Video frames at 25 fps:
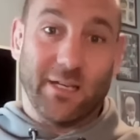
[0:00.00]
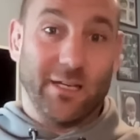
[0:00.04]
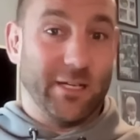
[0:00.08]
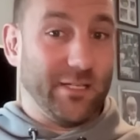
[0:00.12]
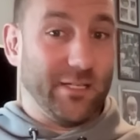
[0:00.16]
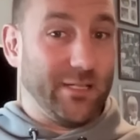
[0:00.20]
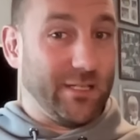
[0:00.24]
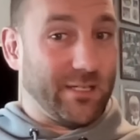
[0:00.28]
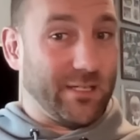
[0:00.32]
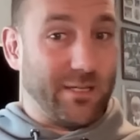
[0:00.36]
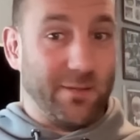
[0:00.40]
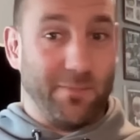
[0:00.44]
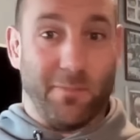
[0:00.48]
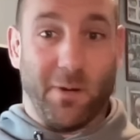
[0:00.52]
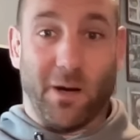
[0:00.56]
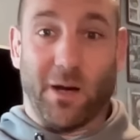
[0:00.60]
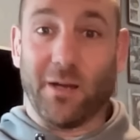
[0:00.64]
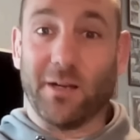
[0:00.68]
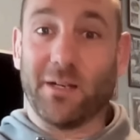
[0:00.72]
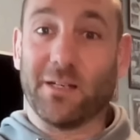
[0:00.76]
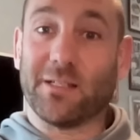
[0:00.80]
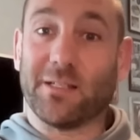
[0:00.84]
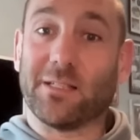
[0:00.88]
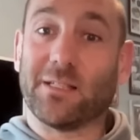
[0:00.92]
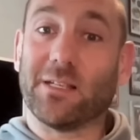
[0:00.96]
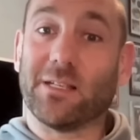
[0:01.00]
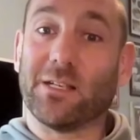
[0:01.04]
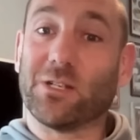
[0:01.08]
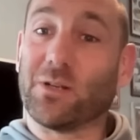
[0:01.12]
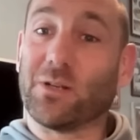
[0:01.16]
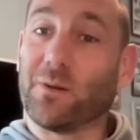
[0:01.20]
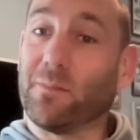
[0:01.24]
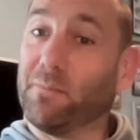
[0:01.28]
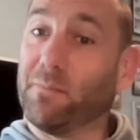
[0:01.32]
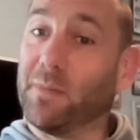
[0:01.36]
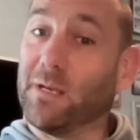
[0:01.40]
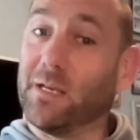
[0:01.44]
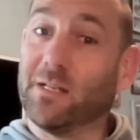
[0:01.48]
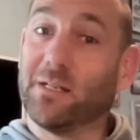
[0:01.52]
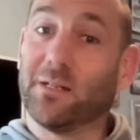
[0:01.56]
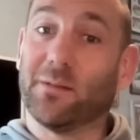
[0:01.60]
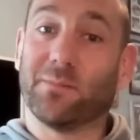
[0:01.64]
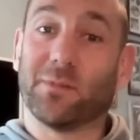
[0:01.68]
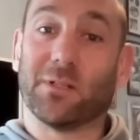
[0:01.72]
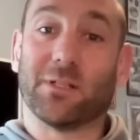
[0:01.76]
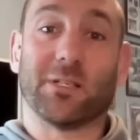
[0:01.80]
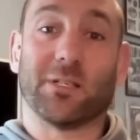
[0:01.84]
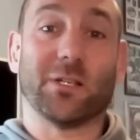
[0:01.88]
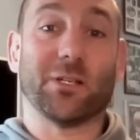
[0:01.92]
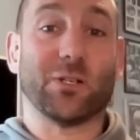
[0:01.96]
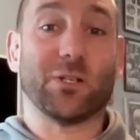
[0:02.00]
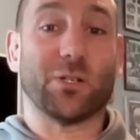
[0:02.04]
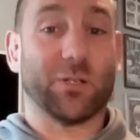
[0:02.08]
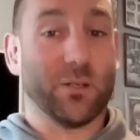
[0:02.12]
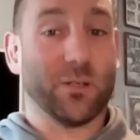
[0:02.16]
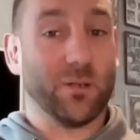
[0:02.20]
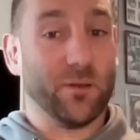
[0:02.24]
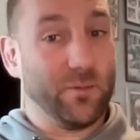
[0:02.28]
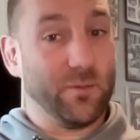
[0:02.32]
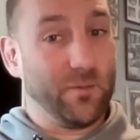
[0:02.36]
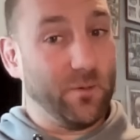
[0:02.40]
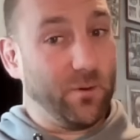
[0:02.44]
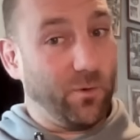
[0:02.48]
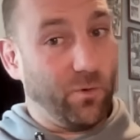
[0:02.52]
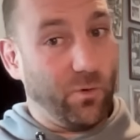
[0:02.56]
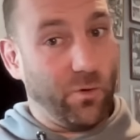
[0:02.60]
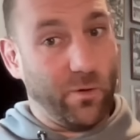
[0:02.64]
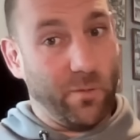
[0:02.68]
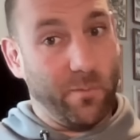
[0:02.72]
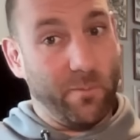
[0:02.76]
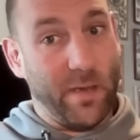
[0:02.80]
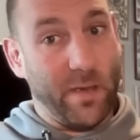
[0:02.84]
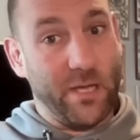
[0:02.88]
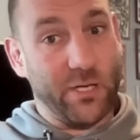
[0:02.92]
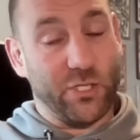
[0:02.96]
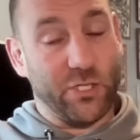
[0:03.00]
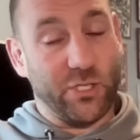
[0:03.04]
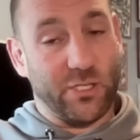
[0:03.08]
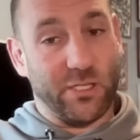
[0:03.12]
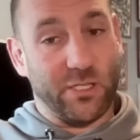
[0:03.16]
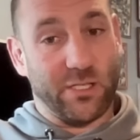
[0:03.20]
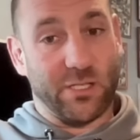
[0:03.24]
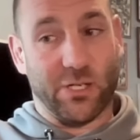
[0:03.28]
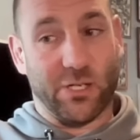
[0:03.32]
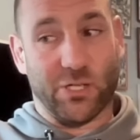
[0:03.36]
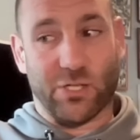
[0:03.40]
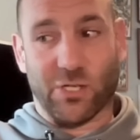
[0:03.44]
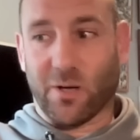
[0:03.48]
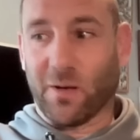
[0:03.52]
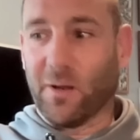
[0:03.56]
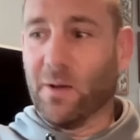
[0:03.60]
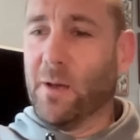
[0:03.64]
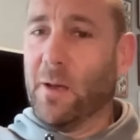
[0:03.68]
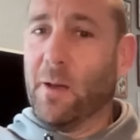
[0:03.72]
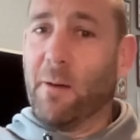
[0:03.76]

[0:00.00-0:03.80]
Is this a minor decision, medium decision, or a major decision?